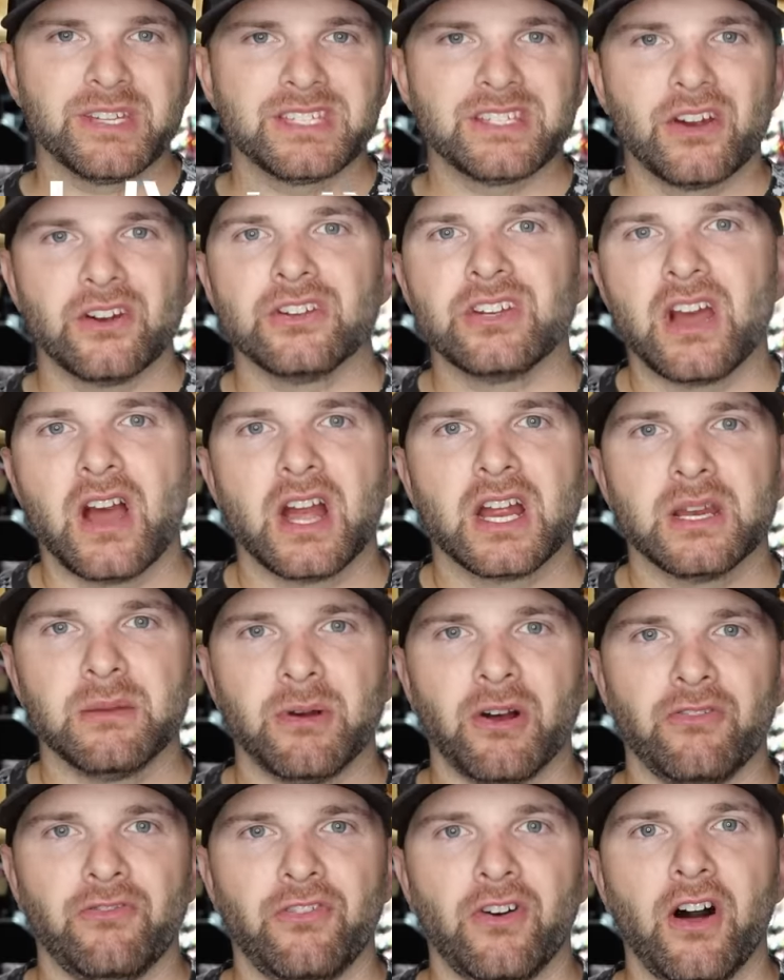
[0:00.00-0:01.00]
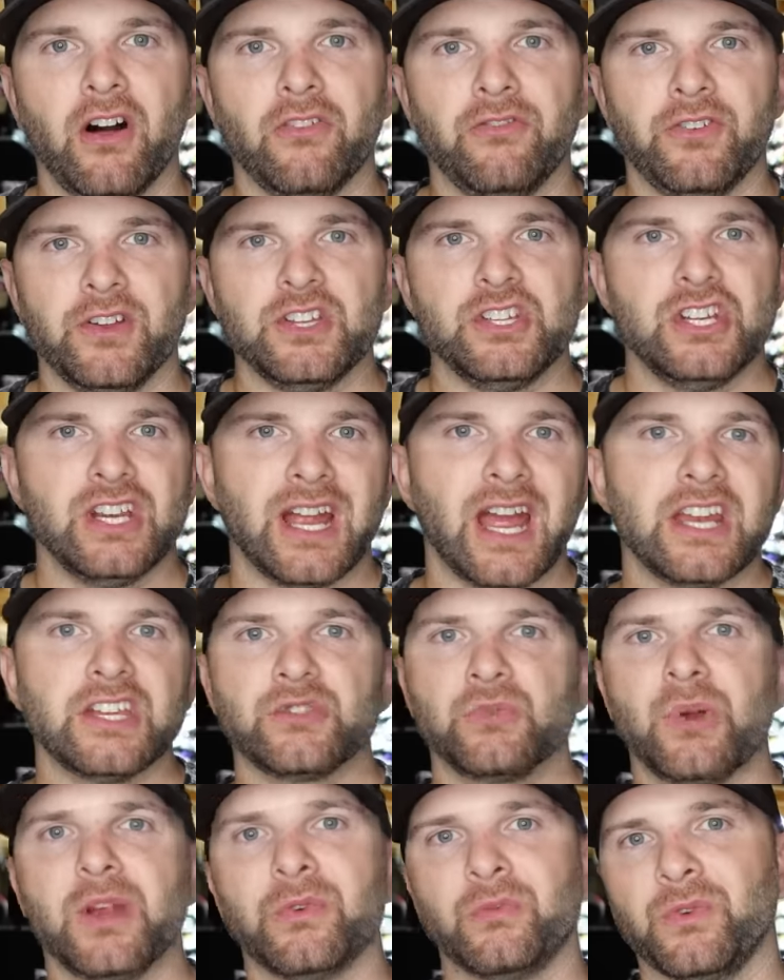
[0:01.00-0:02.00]
start talking about fall fishing, I
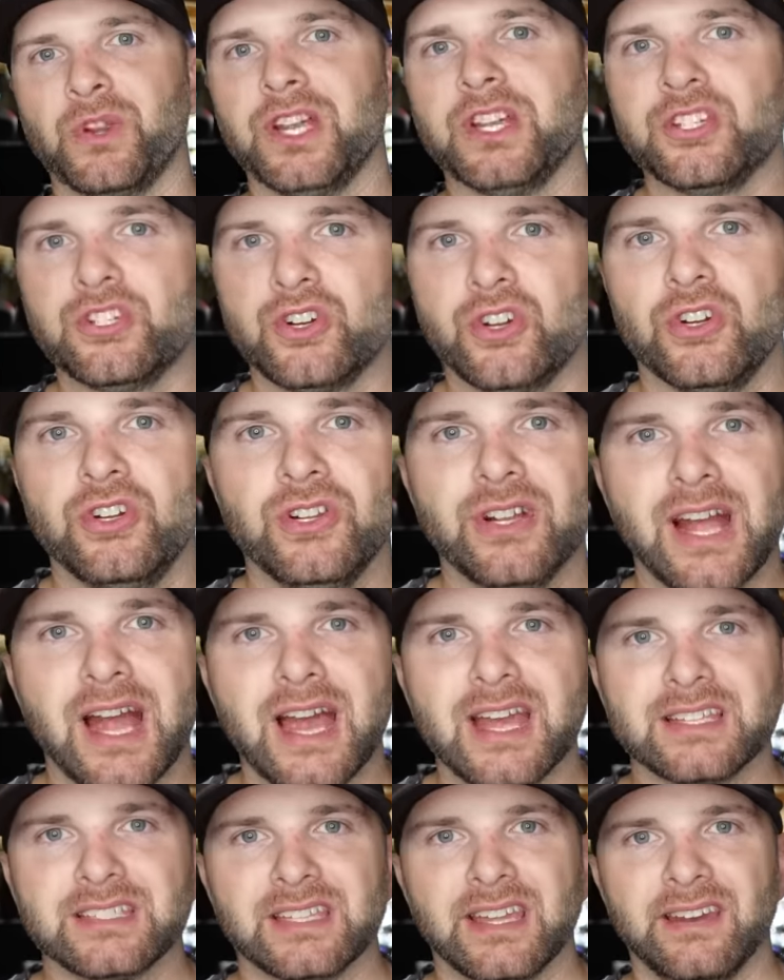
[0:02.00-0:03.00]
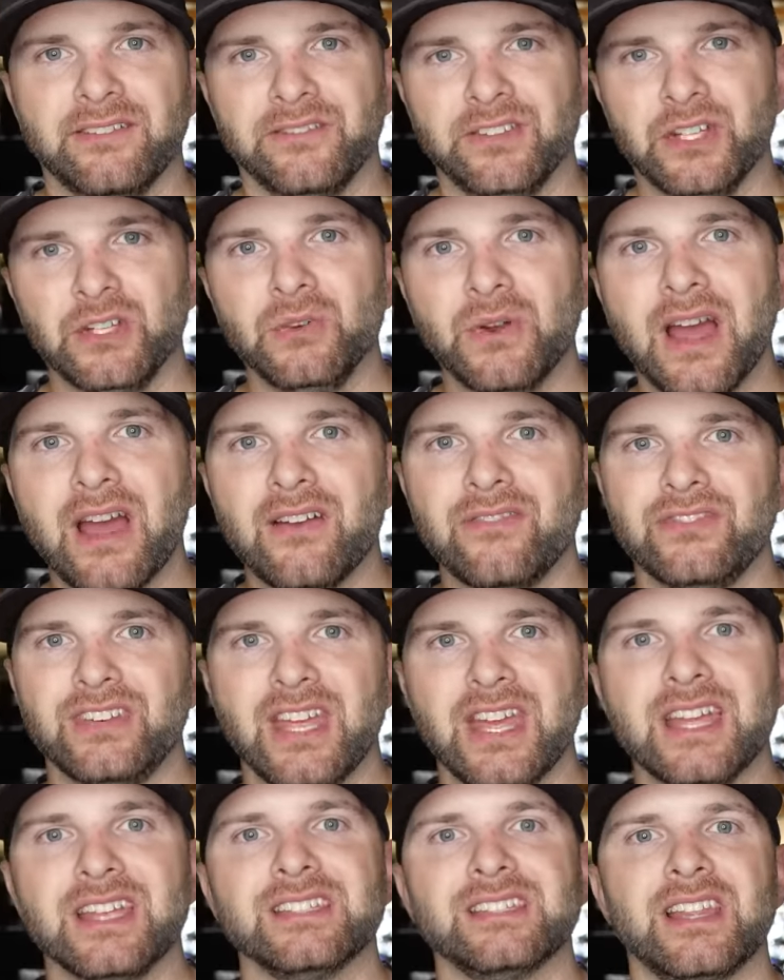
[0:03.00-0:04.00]
just want to reassure you guys that if you have
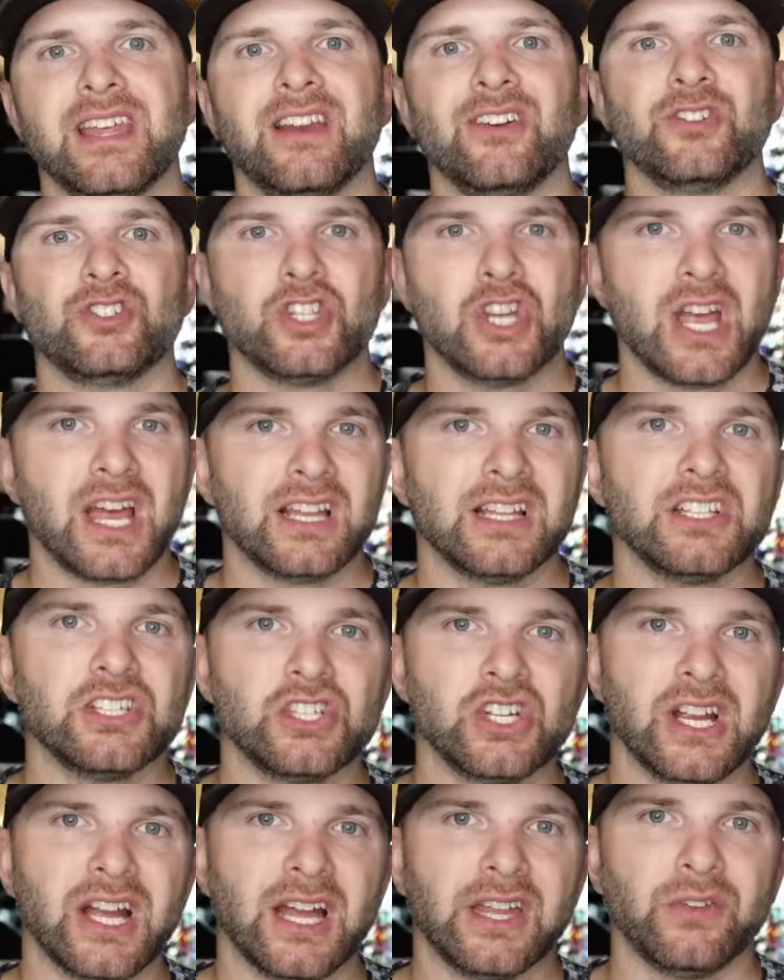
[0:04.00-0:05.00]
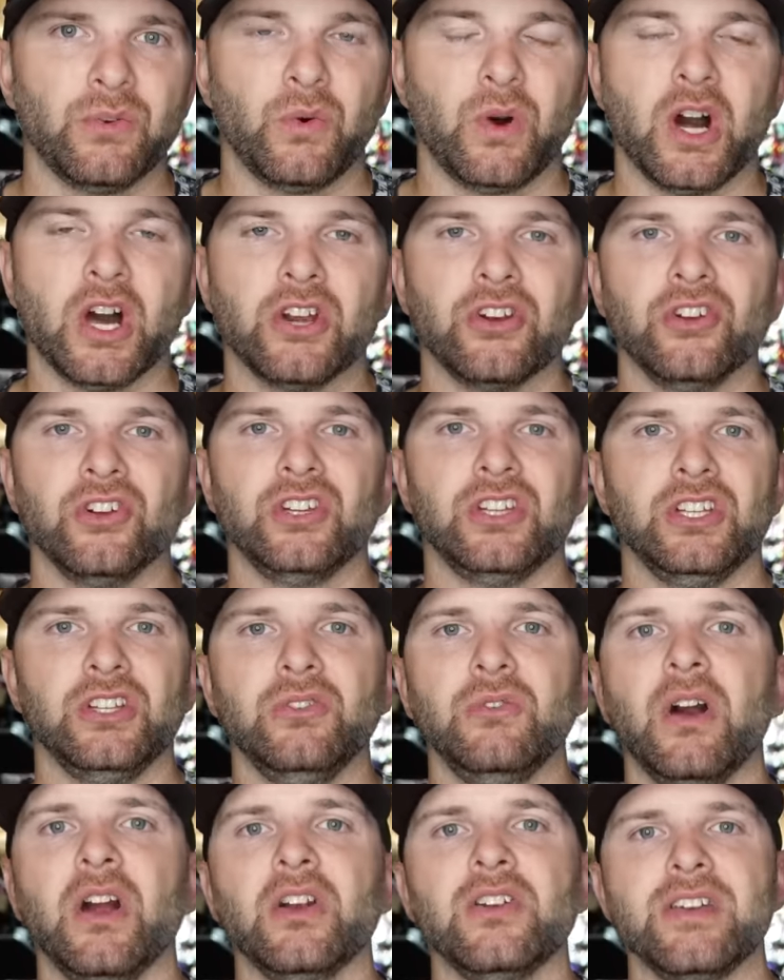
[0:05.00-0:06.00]
days that are challenging on the water,
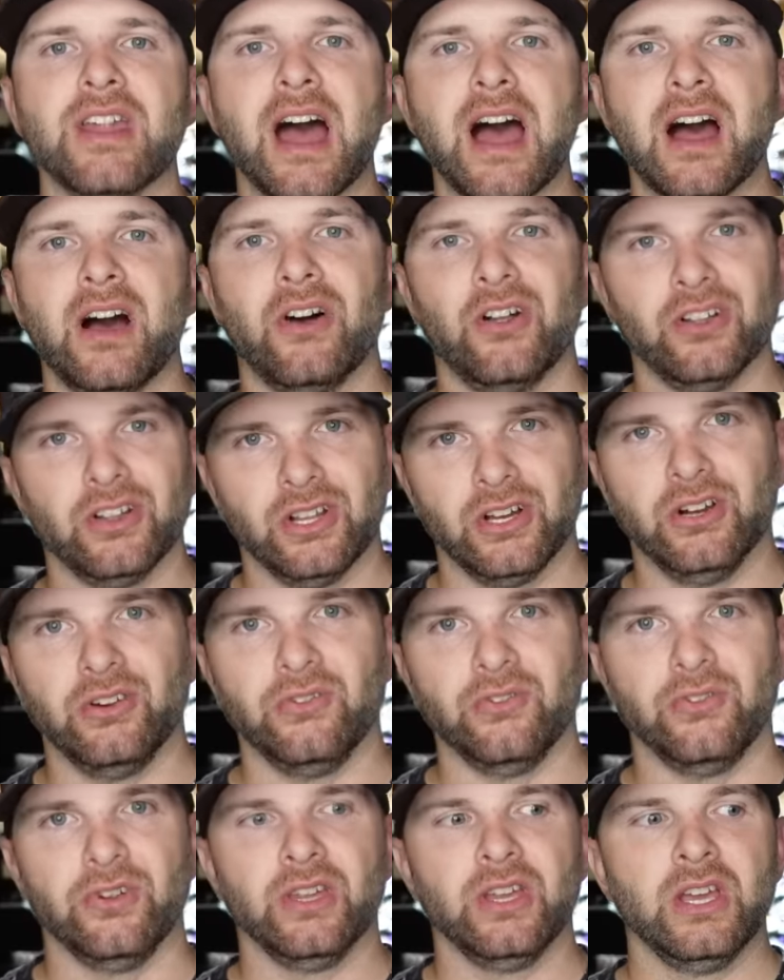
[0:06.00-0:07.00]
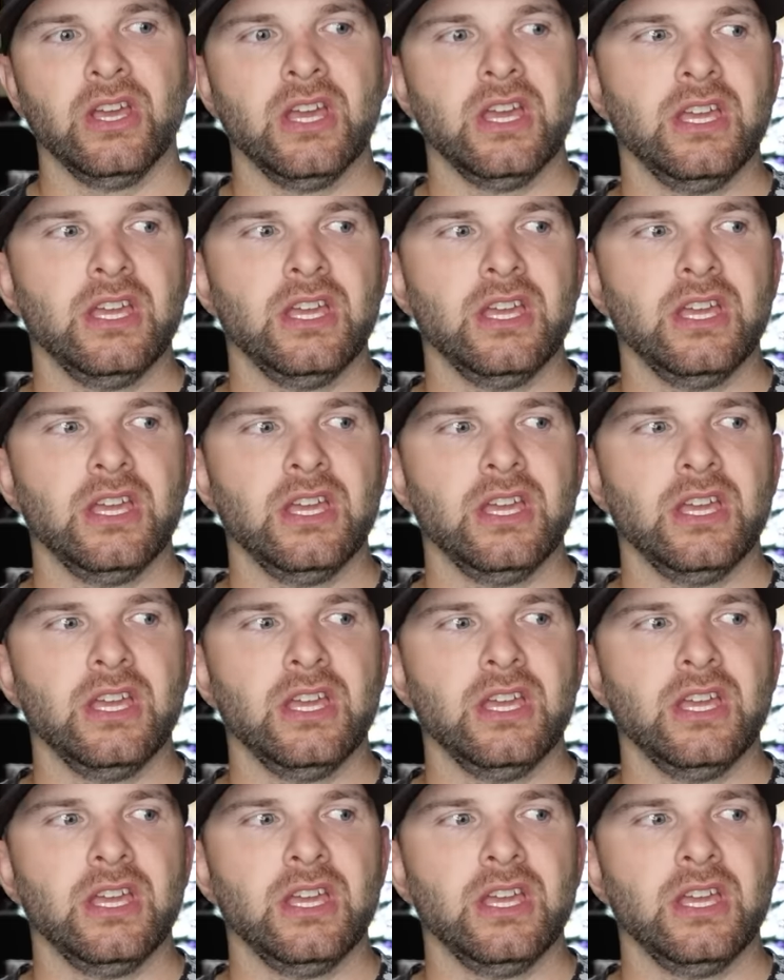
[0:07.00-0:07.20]
you are not alone.